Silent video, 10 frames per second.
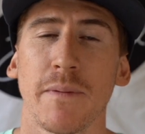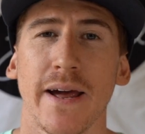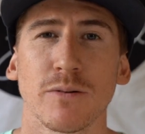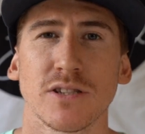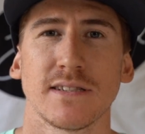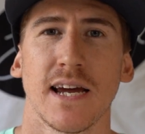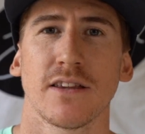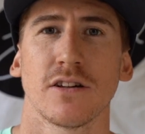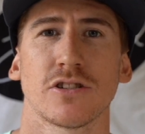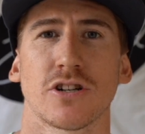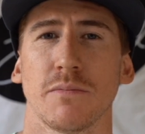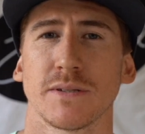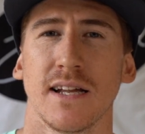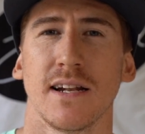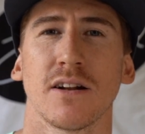be able to take those
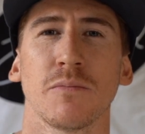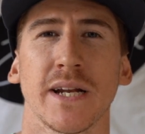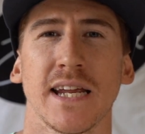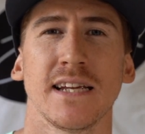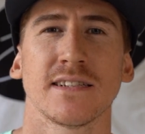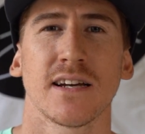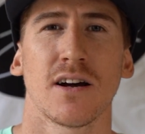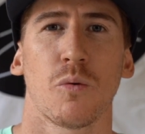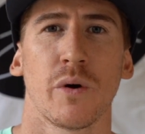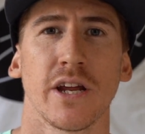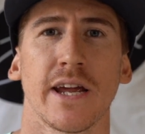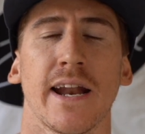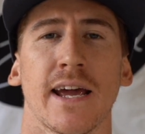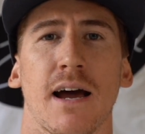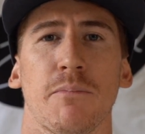drops a little bit easier when you're
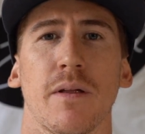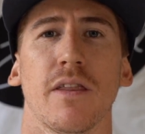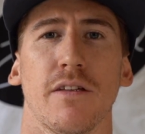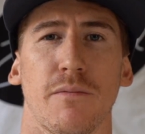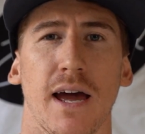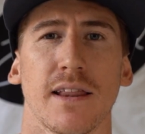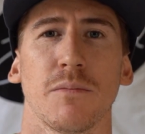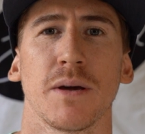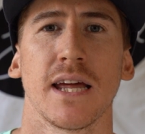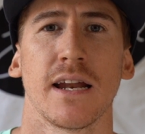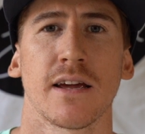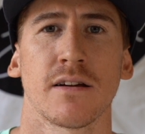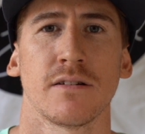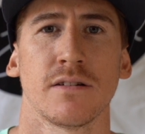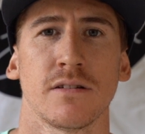getting up at the beginning.
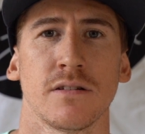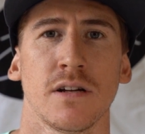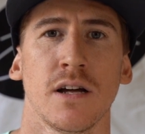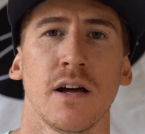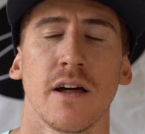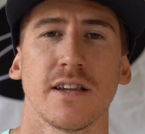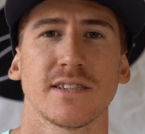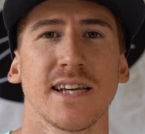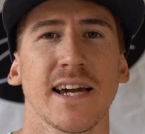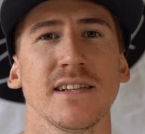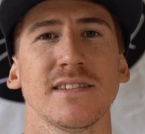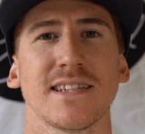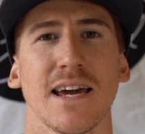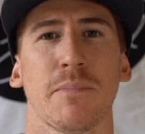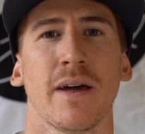The second
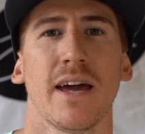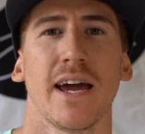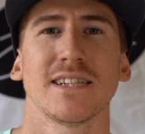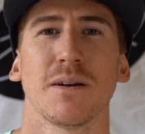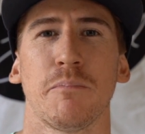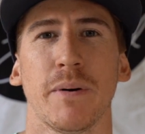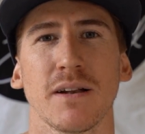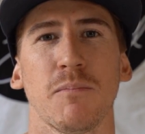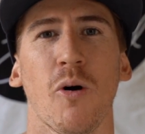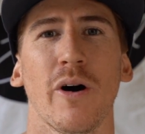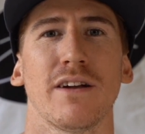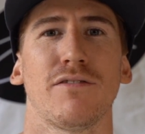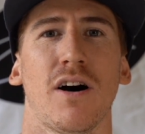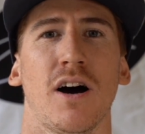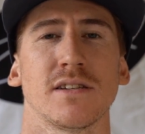step is a bit more
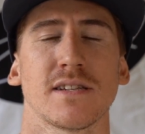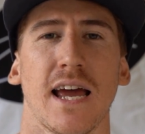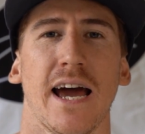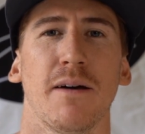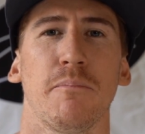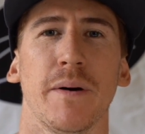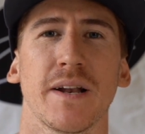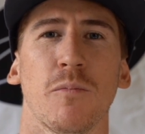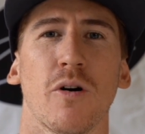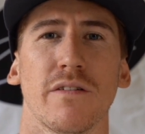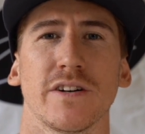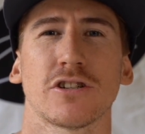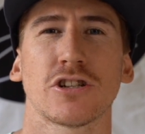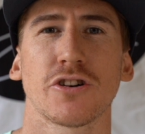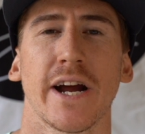advanced and a bit more of a
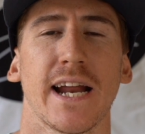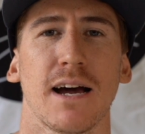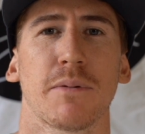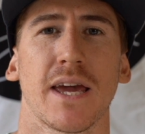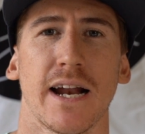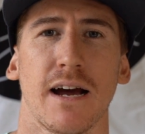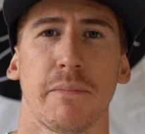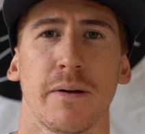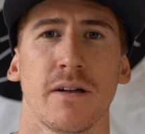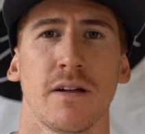straight up get up.